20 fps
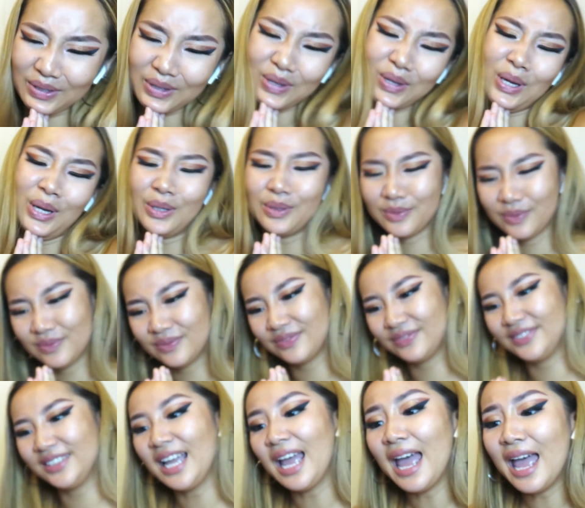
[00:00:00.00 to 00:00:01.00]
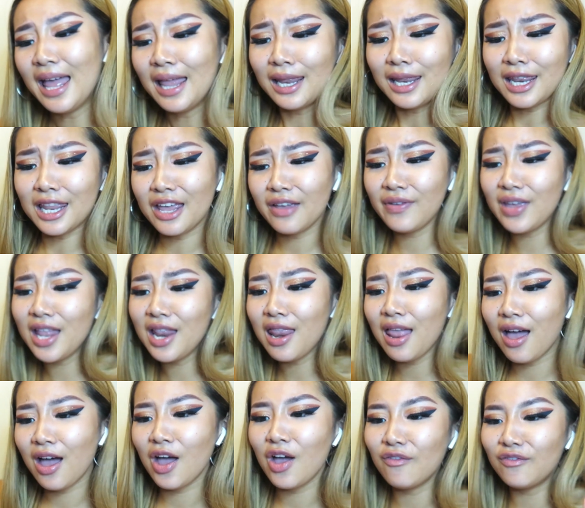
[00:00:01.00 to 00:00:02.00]
Live in love, live
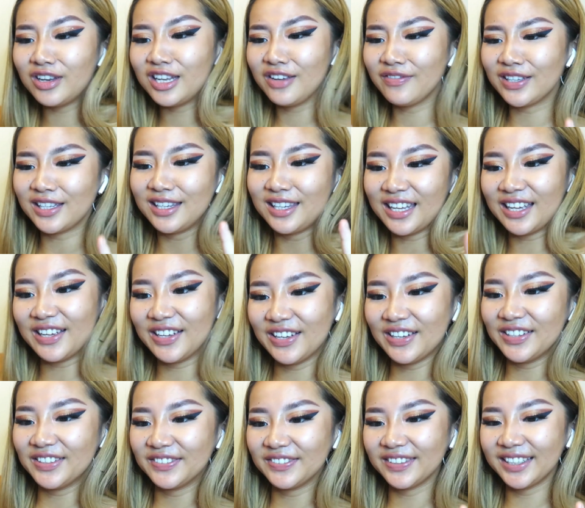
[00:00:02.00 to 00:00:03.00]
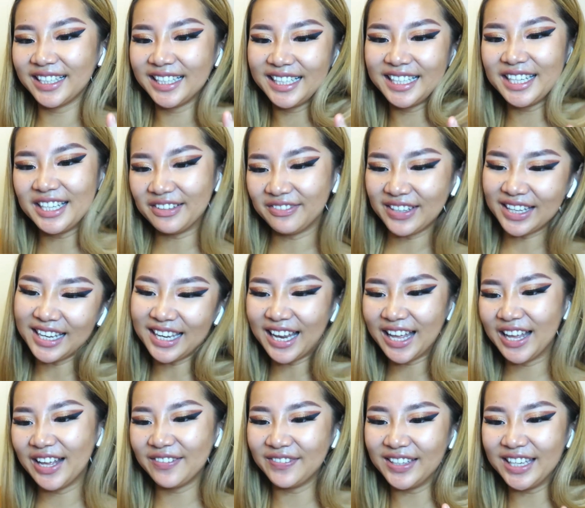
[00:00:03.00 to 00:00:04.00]
in love, live in
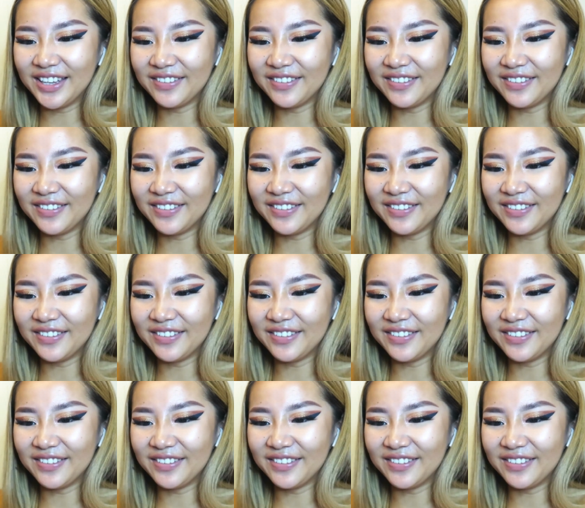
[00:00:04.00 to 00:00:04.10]
love,